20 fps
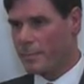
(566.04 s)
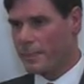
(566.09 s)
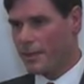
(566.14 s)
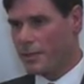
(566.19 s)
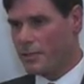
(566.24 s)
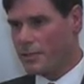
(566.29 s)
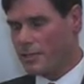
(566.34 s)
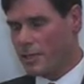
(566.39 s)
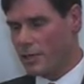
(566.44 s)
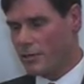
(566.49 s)

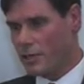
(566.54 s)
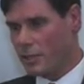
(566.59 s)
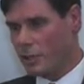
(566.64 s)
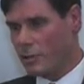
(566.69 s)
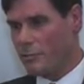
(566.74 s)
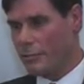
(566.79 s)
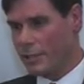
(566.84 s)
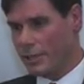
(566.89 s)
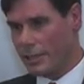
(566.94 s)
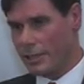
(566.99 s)
And so the
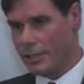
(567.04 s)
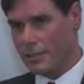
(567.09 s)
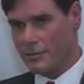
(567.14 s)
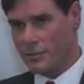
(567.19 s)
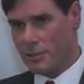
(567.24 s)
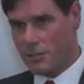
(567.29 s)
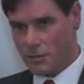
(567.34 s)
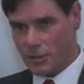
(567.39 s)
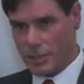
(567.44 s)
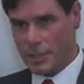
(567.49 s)
number needed
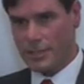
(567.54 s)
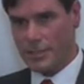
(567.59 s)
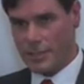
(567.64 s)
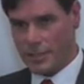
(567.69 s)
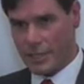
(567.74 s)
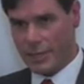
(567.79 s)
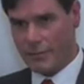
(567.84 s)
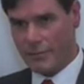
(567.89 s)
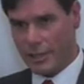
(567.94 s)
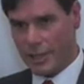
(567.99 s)
to treat to
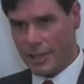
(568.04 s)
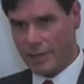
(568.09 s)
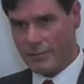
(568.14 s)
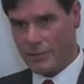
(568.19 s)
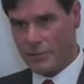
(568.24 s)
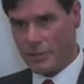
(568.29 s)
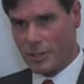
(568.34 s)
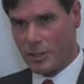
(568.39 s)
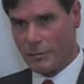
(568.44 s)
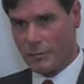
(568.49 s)
save a life
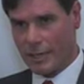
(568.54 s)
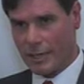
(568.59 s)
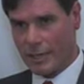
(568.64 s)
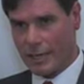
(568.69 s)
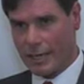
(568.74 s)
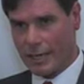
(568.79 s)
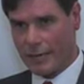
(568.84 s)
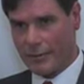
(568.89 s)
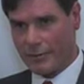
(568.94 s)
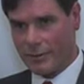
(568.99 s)
is coming
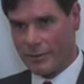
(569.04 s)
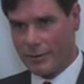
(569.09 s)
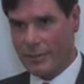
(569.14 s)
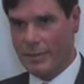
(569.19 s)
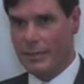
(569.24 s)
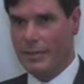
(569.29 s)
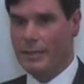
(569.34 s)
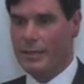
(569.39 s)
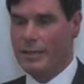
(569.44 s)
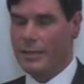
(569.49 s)
down.
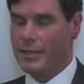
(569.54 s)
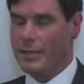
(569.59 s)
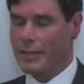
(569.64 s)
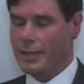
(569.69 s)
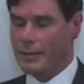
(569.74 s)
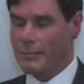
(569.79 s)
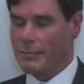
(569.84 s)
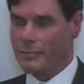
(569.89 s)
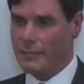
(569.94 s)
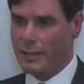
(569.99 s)

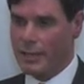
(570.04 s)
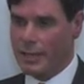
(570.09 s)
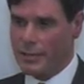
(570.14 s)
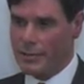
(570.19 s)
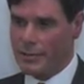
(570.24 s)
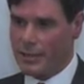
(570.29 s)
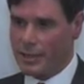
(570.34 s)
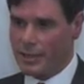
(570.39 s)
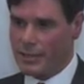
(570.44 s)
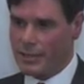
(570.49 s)
But I
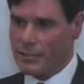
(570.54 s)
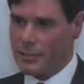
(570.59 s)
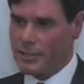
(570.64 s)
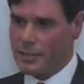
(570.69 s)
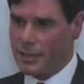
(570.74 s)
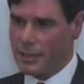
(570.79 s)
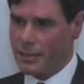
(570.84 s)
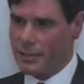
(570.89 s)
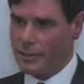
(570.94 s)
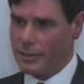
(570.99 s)
think
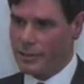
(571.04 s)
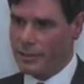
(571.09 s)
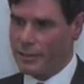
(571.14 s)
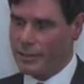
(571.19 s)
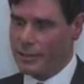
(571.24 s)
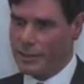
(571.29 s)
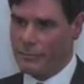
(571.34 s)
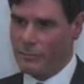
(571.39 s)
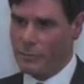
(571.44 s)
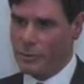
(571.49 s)
still
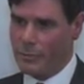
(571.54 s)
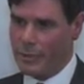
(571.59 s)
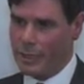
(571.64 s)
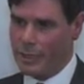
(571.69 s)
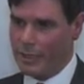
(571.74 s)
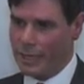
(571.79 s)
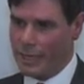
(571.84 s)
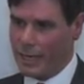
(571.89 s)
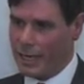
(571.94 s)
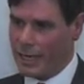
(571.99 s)
it will be
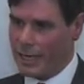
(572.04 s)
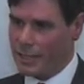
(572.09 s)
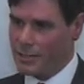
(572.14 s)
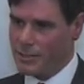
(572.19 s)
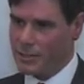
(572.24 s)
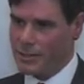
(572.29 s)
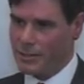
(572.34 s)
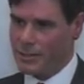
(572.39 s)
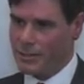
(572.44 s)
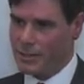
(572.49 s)
the
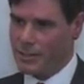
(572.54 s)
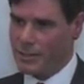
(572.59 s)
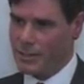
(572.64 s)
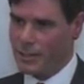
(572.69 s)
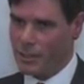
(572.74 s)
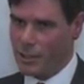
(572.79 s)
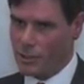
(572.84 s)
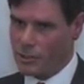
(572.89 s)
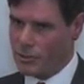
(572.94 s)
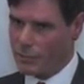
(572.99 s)
case that a
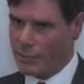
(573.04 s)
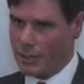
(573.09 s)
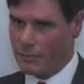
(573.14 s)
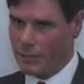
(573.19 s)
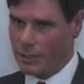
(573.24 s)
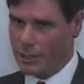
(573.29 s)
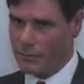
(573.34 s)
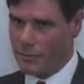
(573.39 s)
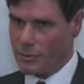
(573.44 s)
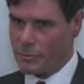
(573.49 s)
lot of men
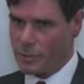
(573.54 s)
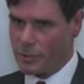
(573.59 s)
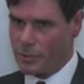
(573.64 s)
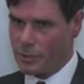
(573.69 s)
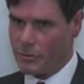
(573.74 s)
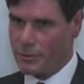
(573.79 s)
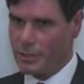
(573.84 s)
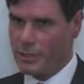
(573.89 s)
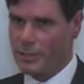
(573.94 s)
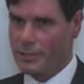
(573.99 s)
will have to be
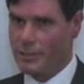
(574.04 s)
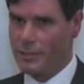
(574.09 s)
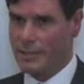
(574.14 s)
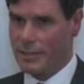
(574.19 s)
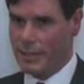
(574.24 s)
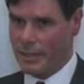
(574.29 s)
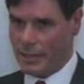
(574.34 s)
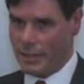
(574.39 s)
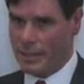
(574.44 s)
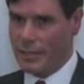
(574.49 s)
screened.
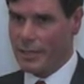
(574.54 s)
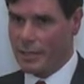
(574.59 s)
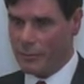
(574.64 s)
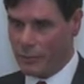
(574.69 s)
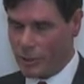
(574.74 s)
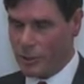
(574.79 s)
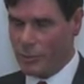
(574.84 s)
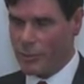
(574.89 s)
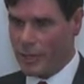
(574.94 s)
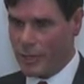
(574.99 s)
There
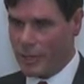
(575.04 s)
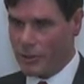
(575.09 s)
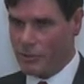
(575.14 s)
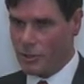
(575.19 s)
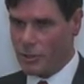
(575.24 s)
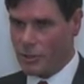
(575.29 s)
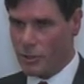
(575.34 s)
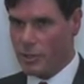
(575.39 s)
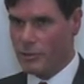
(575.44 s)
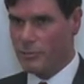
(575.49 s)
will be
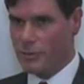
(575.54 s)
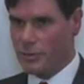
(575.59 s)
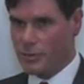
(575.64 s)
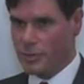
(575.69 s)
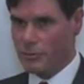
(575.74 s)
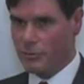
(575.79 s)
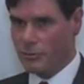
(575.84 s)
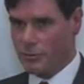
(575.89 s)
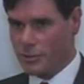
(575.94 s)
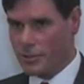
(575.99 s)
over-treatment
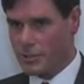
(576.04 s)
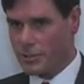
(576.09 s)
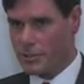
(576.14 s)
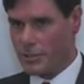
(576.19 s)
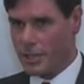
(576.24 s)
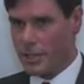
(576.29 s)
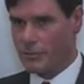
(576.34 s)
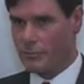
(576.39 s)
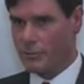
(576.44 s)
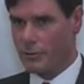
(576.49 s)
in order to
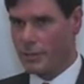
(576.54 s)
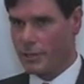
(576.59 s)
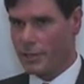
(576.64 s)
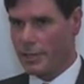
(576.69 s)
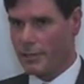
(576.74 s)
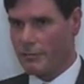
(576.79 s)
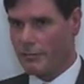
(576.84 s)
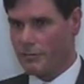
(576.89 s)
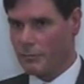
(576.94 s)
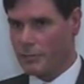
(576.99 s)
save one
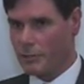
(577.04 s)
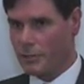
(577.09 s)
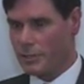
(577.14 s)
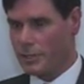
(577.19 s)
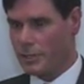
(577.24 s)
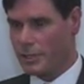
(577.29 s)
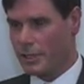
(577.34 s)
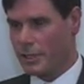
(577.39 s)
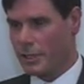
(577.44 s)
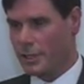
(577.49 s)
life from
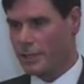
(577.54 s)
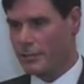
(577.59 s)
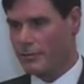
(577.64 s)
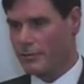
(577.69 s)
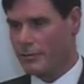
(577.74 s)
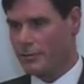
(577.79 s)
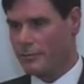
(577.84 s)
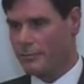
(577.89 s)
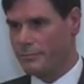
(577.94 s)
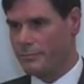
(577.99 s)
prostate
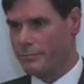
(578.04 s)
cancer.